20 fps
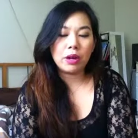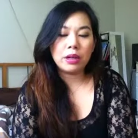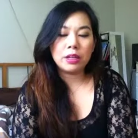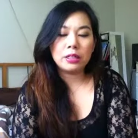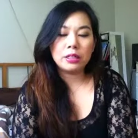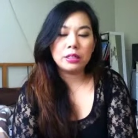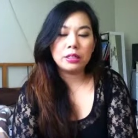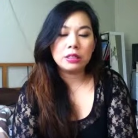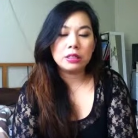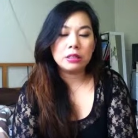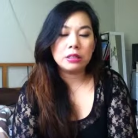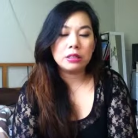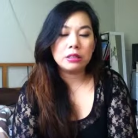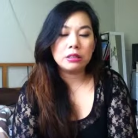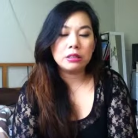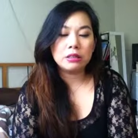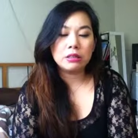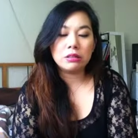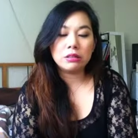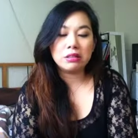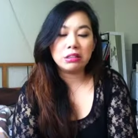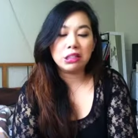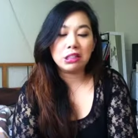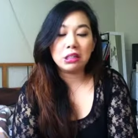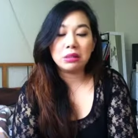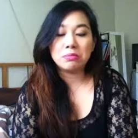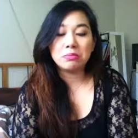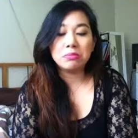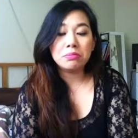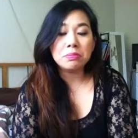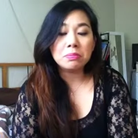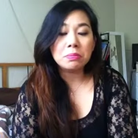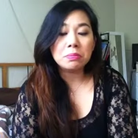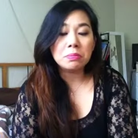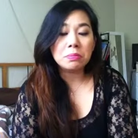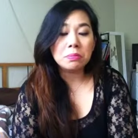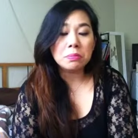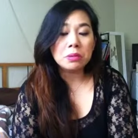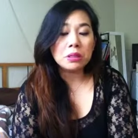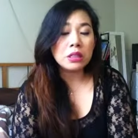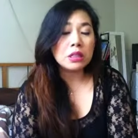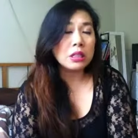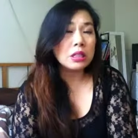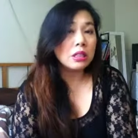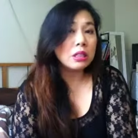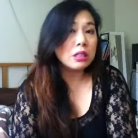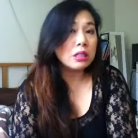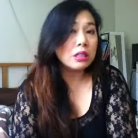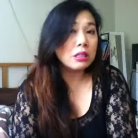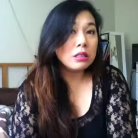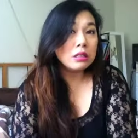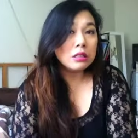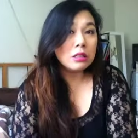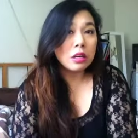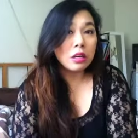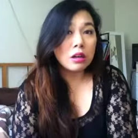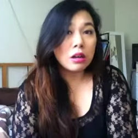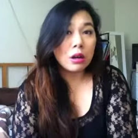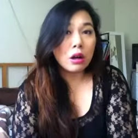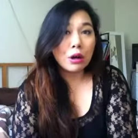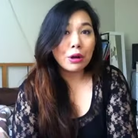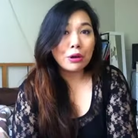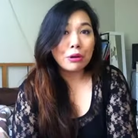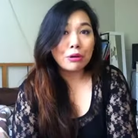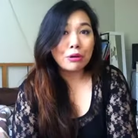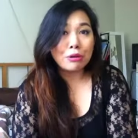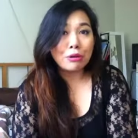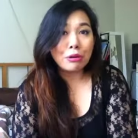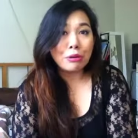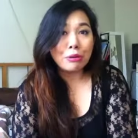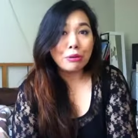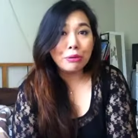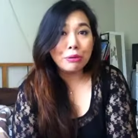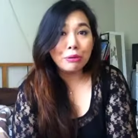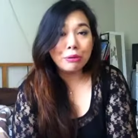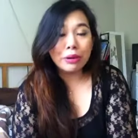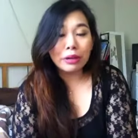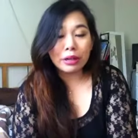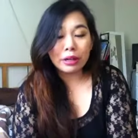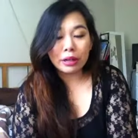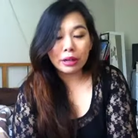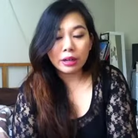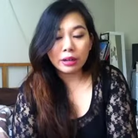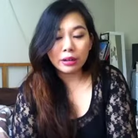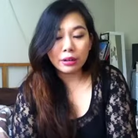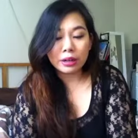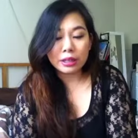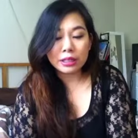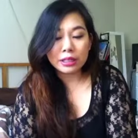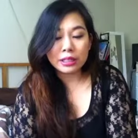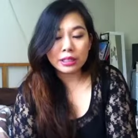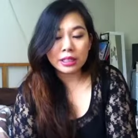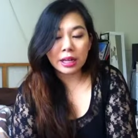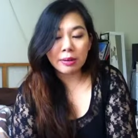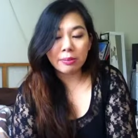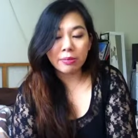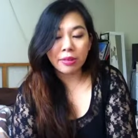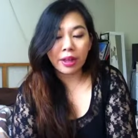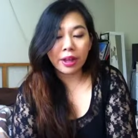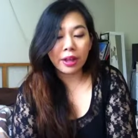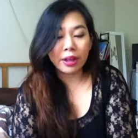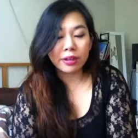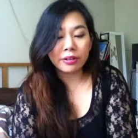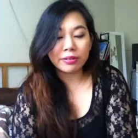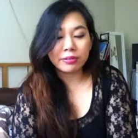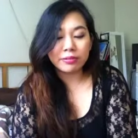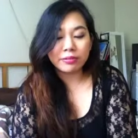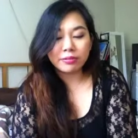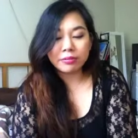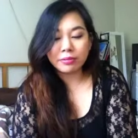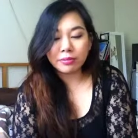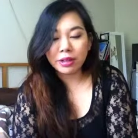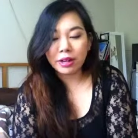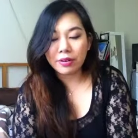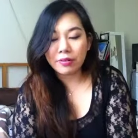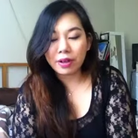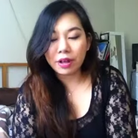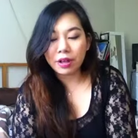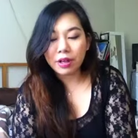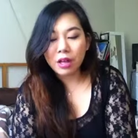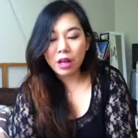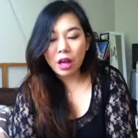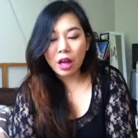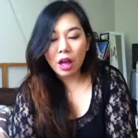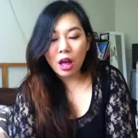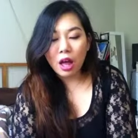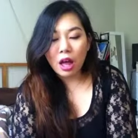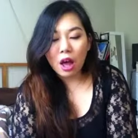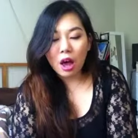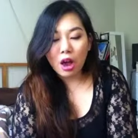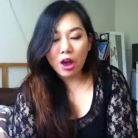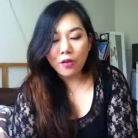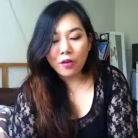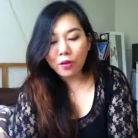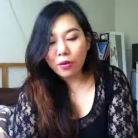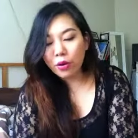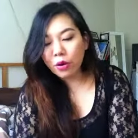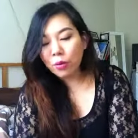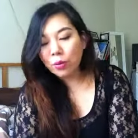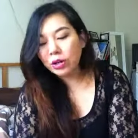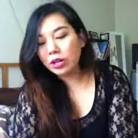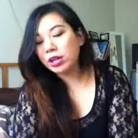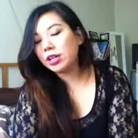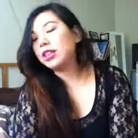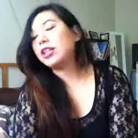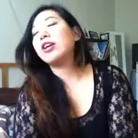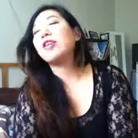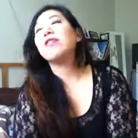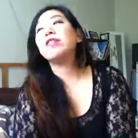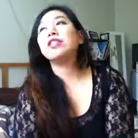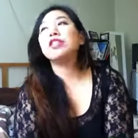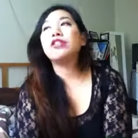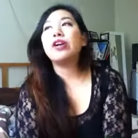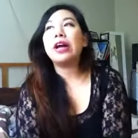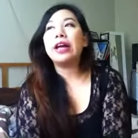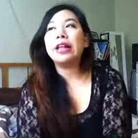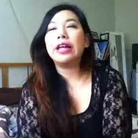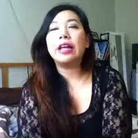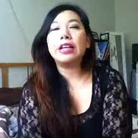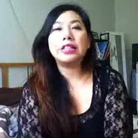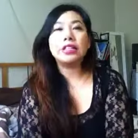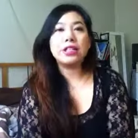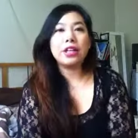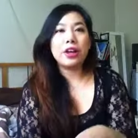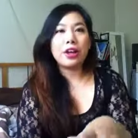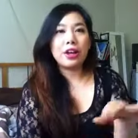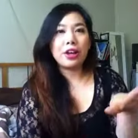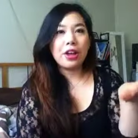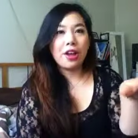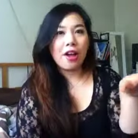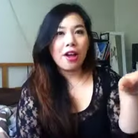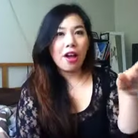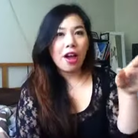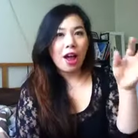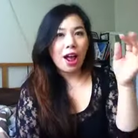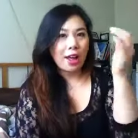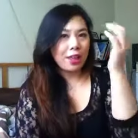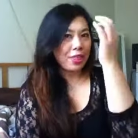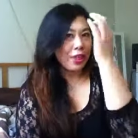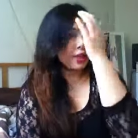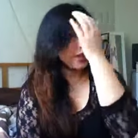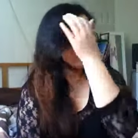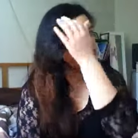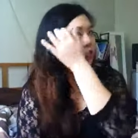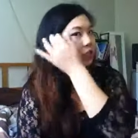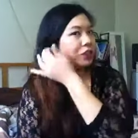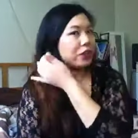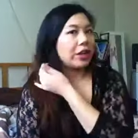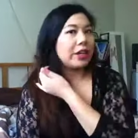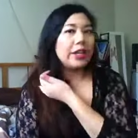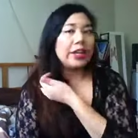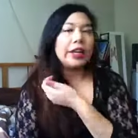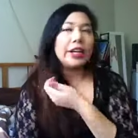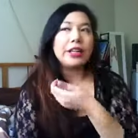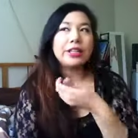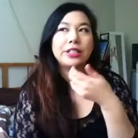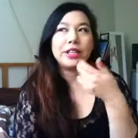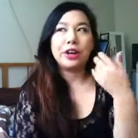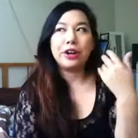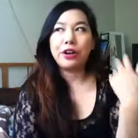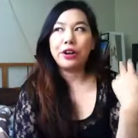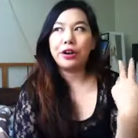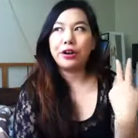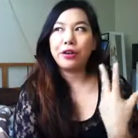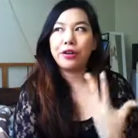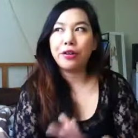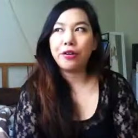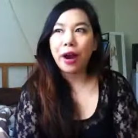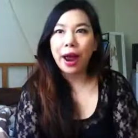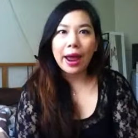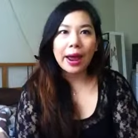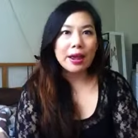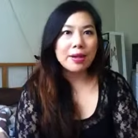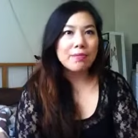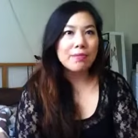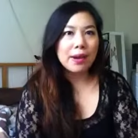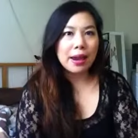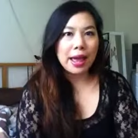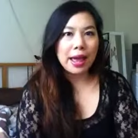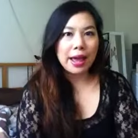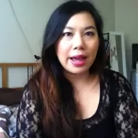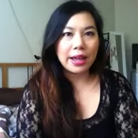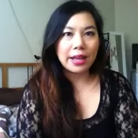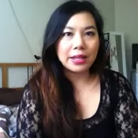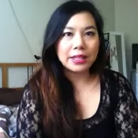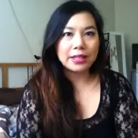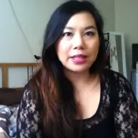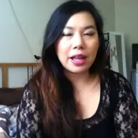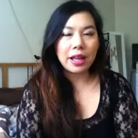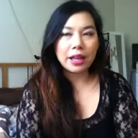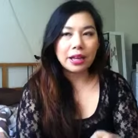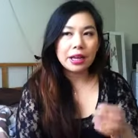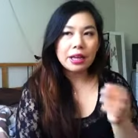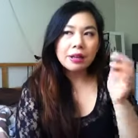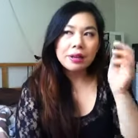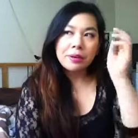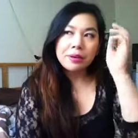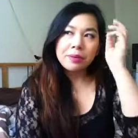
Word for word: is jumper? I don't know. I thought it's the same thing. Whatever. Overall, what do you think of Australia? So, I think Australia is a great place. Like,